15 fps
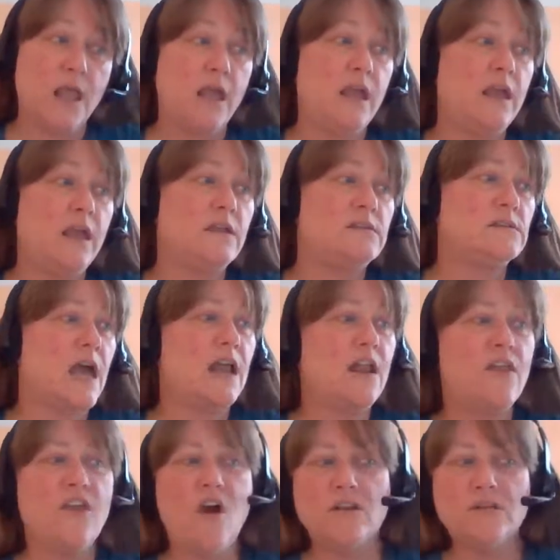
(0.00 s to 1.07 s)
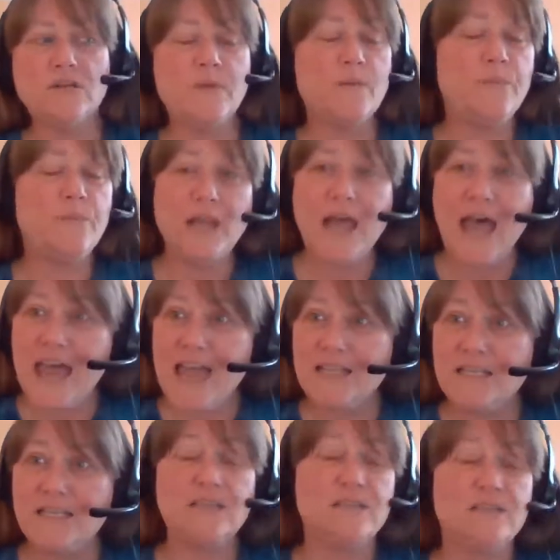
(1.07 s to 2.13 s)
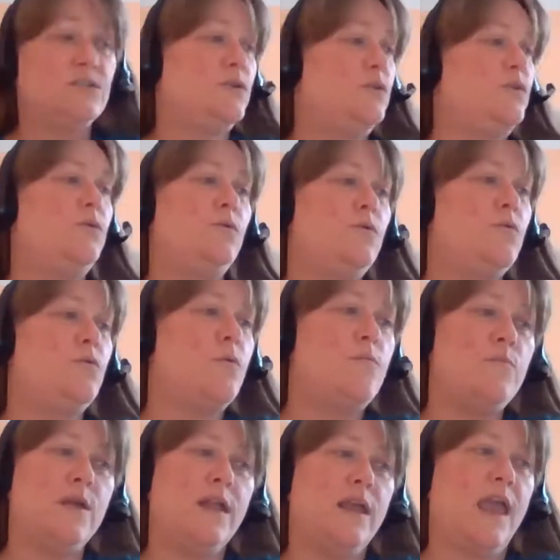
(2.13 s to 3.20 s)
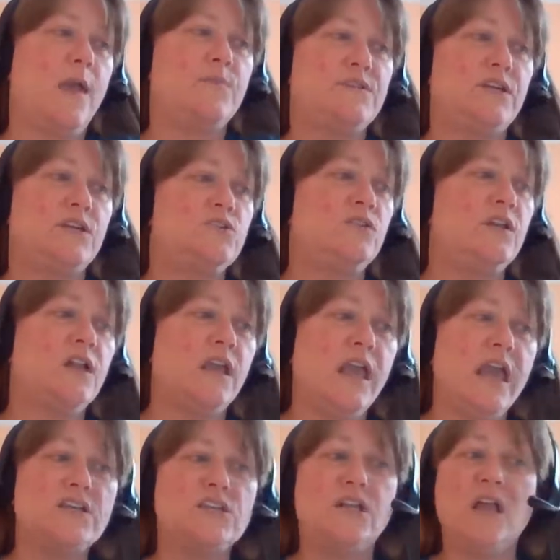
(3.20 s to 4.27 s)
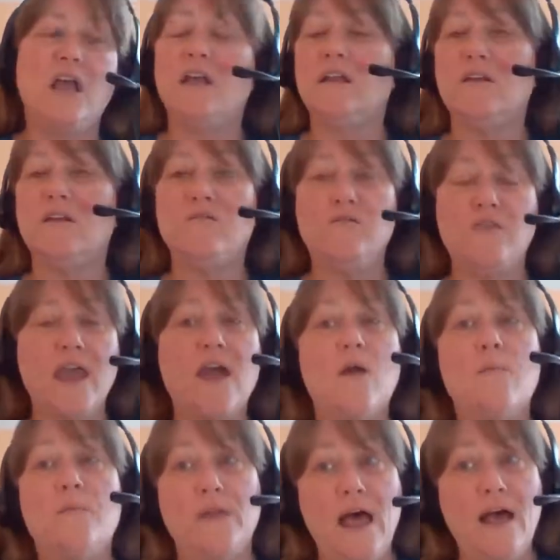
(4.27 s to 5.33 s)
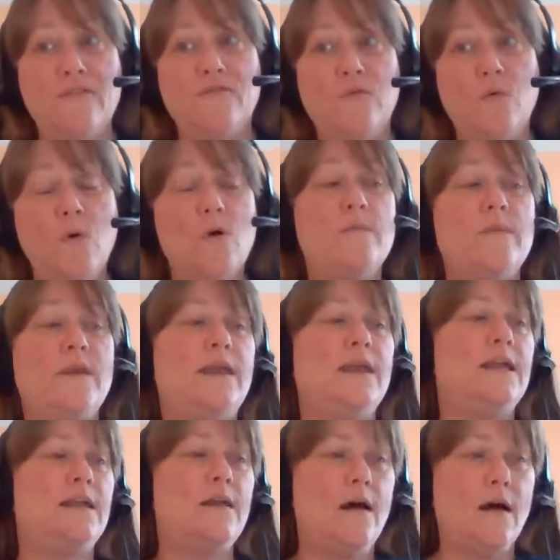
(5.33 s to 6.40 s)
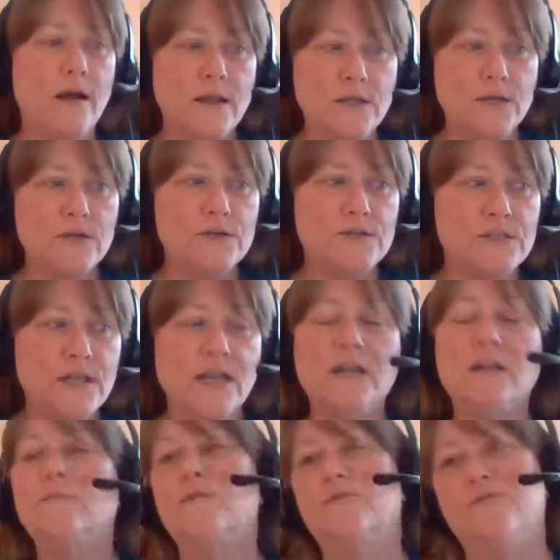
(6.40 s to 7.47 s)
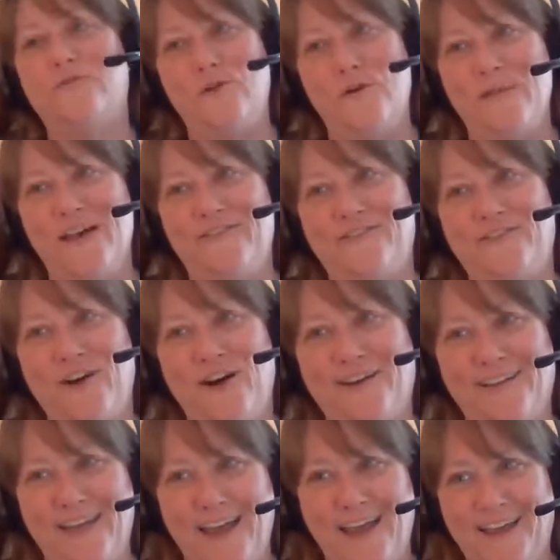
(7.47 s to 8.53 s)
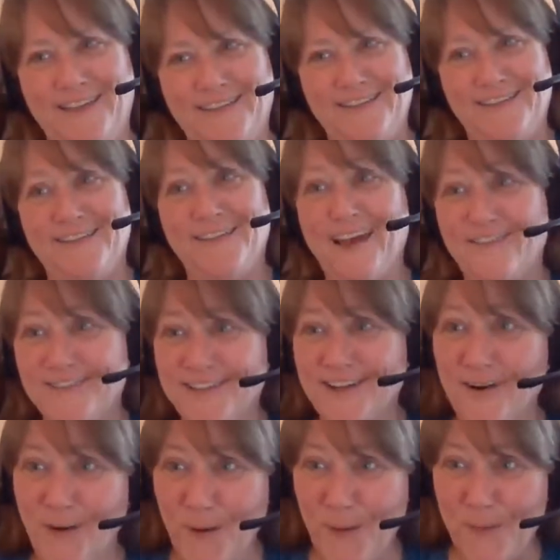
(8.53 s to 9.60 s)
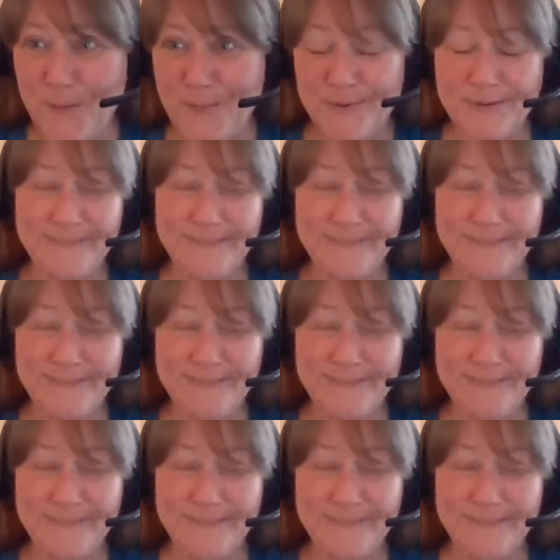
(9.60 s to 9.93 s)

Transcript: It's kind of the ultimate blend to mitigate potential litigation and convey our platform in an understandable format for our clients. That was our hope.